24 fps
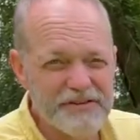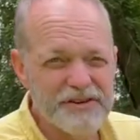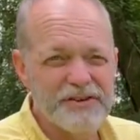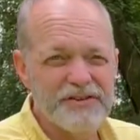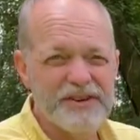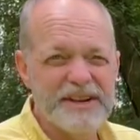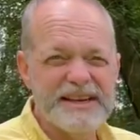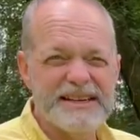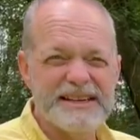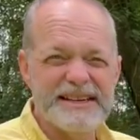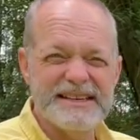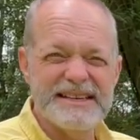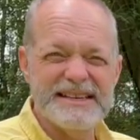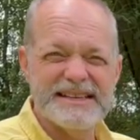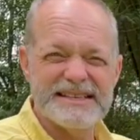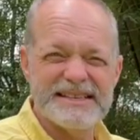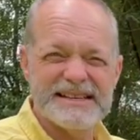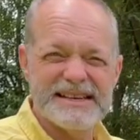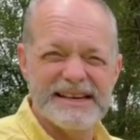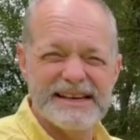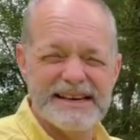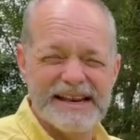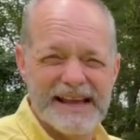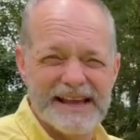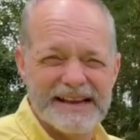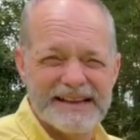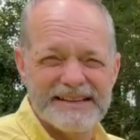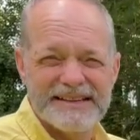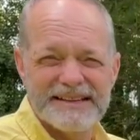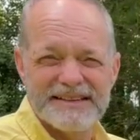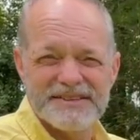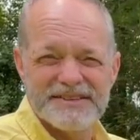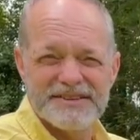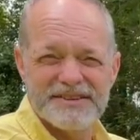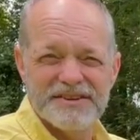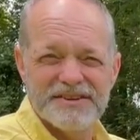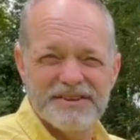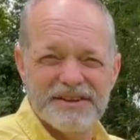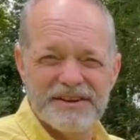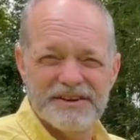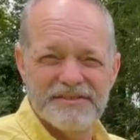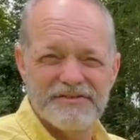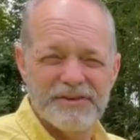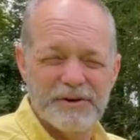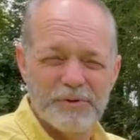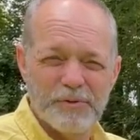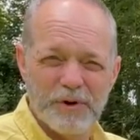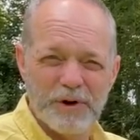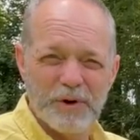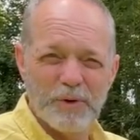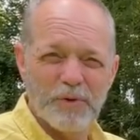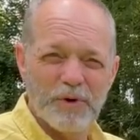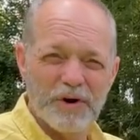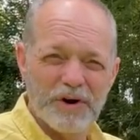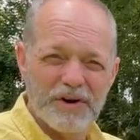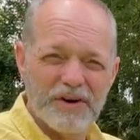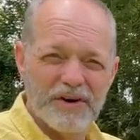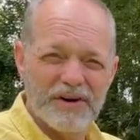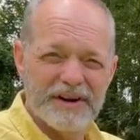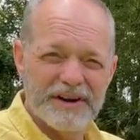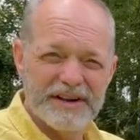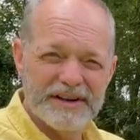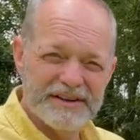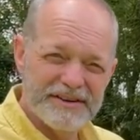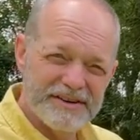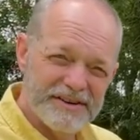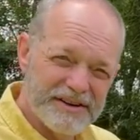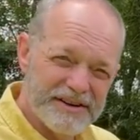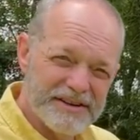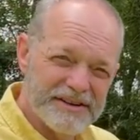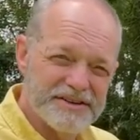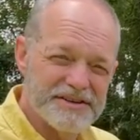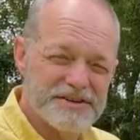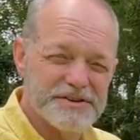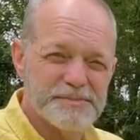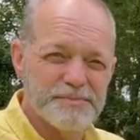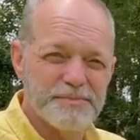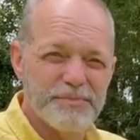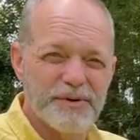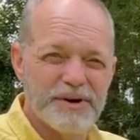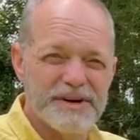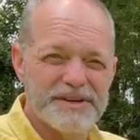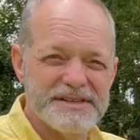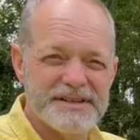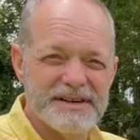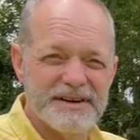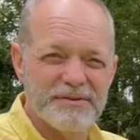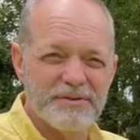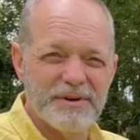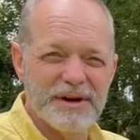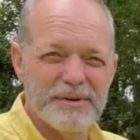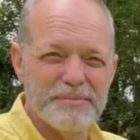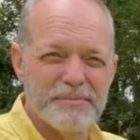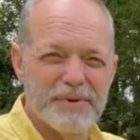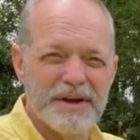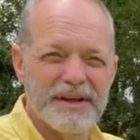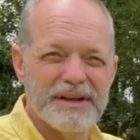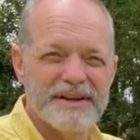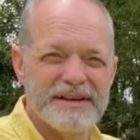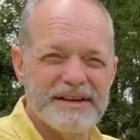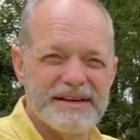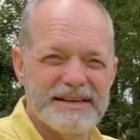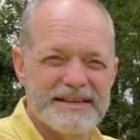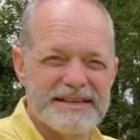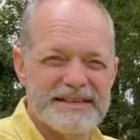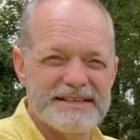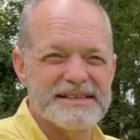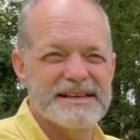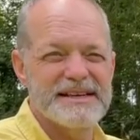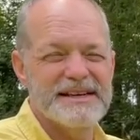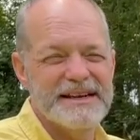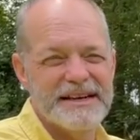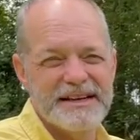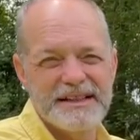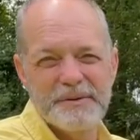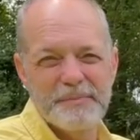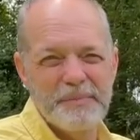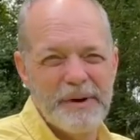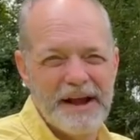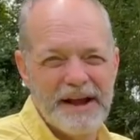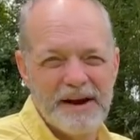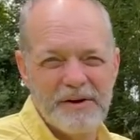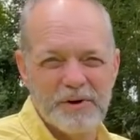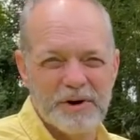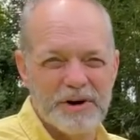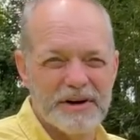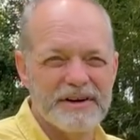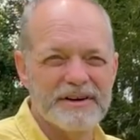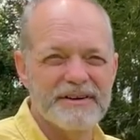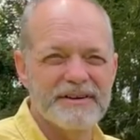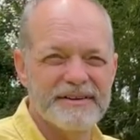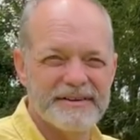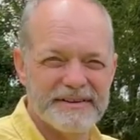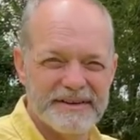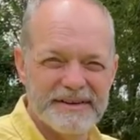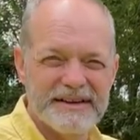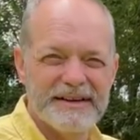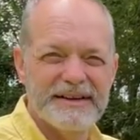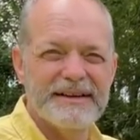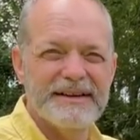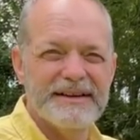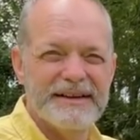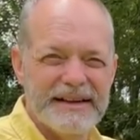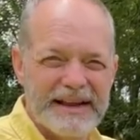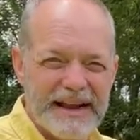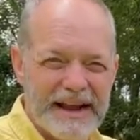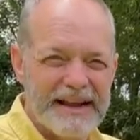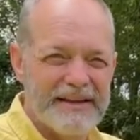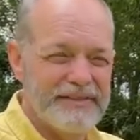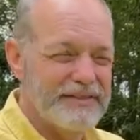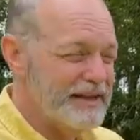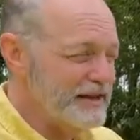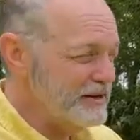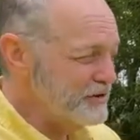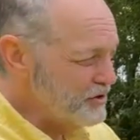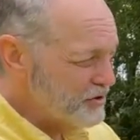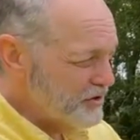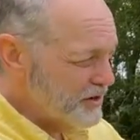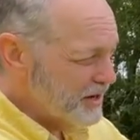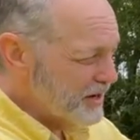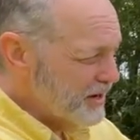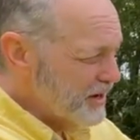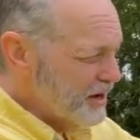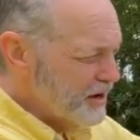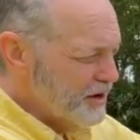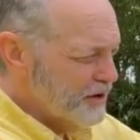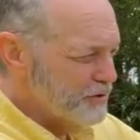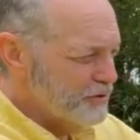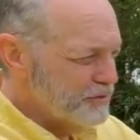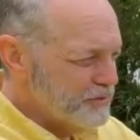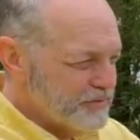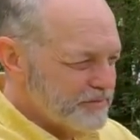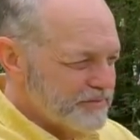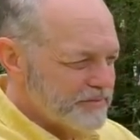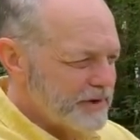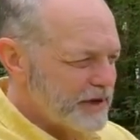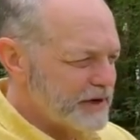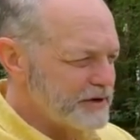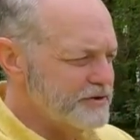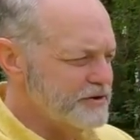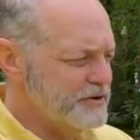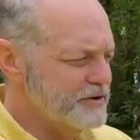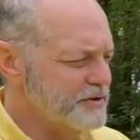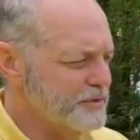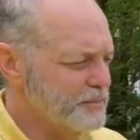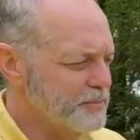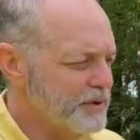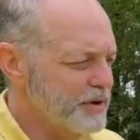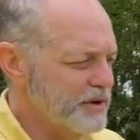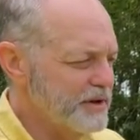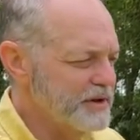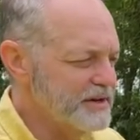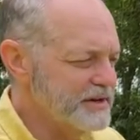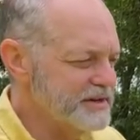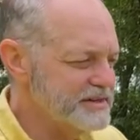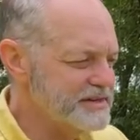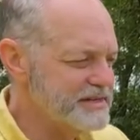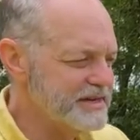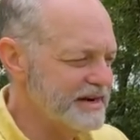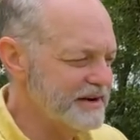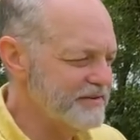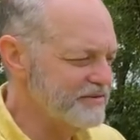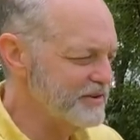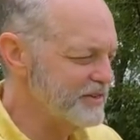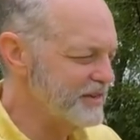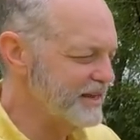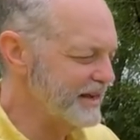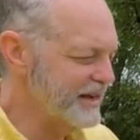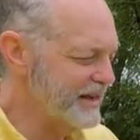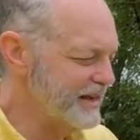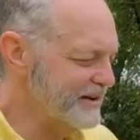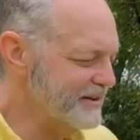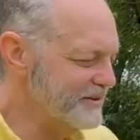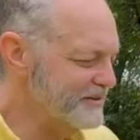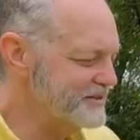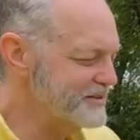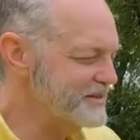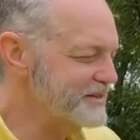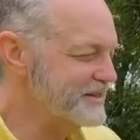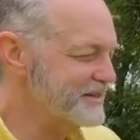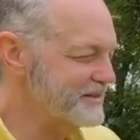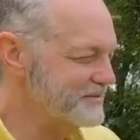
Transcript: you need to disconnect it, so that if you want to work on it, you can just press that red button and disconnect the power. And then you can go undo the plugs and everything else.